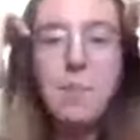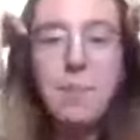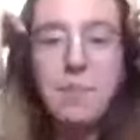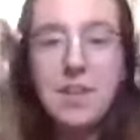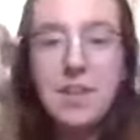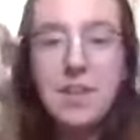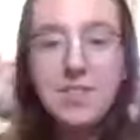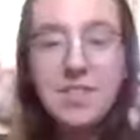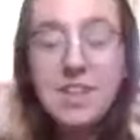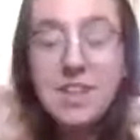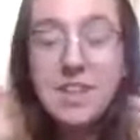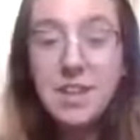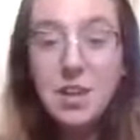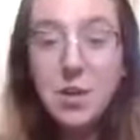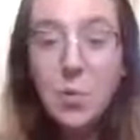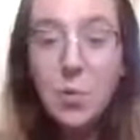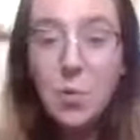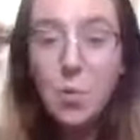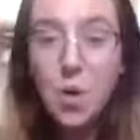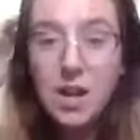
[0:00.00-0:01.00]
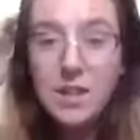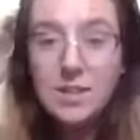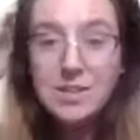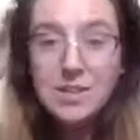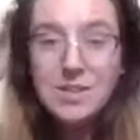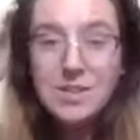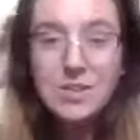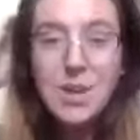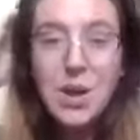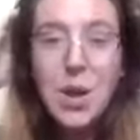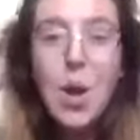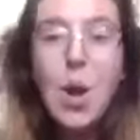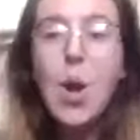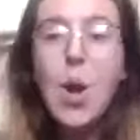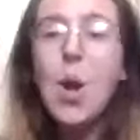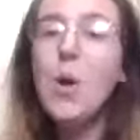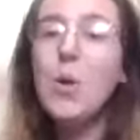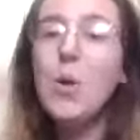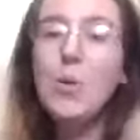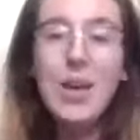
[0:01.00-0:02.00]
If they did it once,
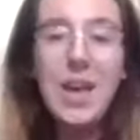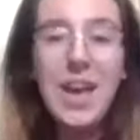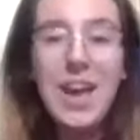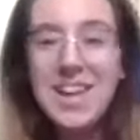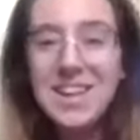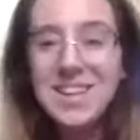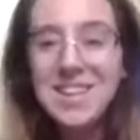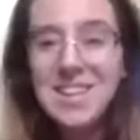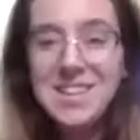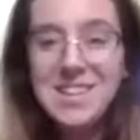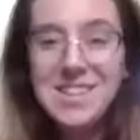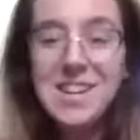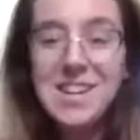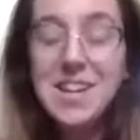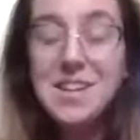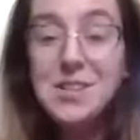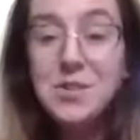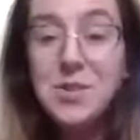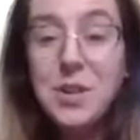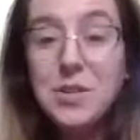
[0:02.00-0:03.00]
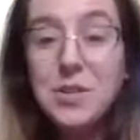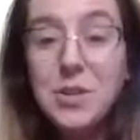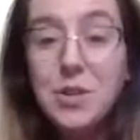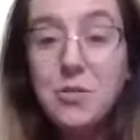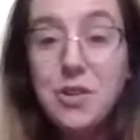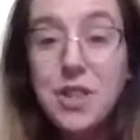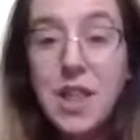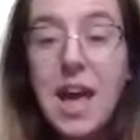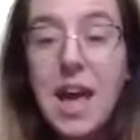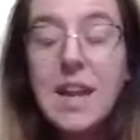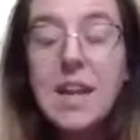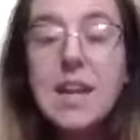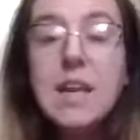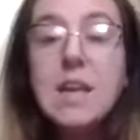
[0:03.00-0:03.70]
okay, let's not stress over that.